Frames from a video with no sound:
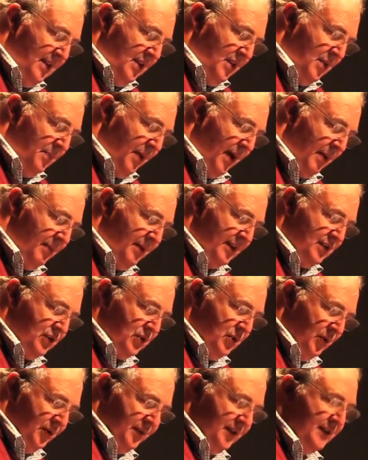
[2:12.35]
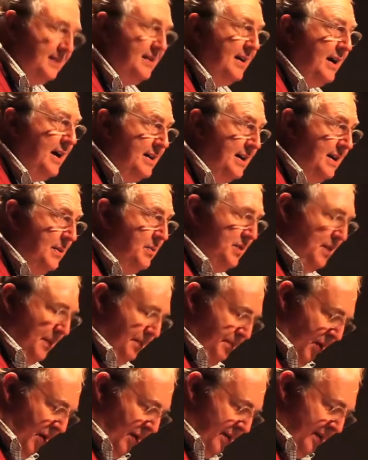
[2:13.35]
The Public School Society was a
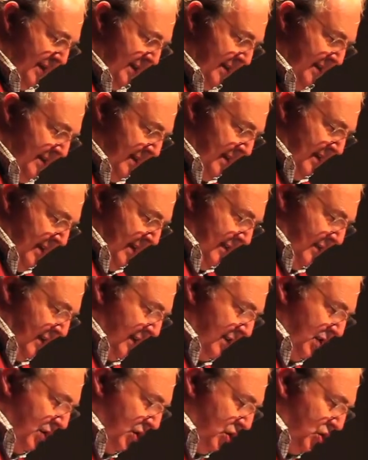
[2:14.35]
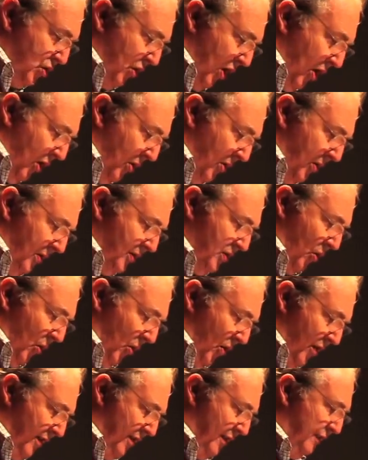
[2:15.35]
body that controlled
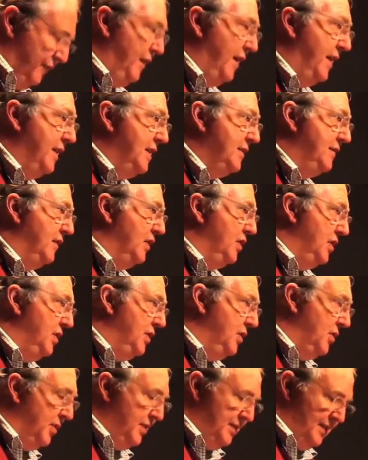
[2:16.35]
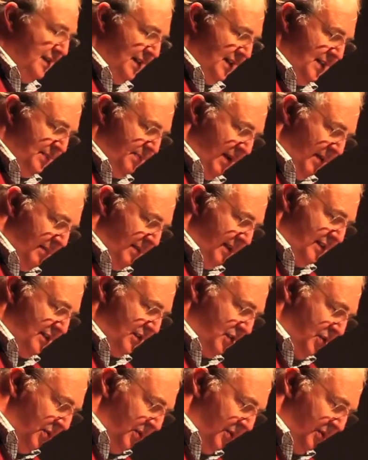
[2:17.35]
all of the funds for New York City's public
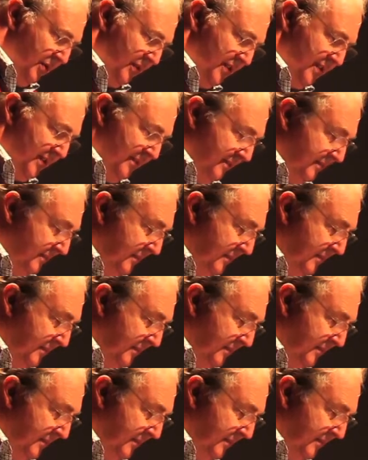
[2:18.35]
schools,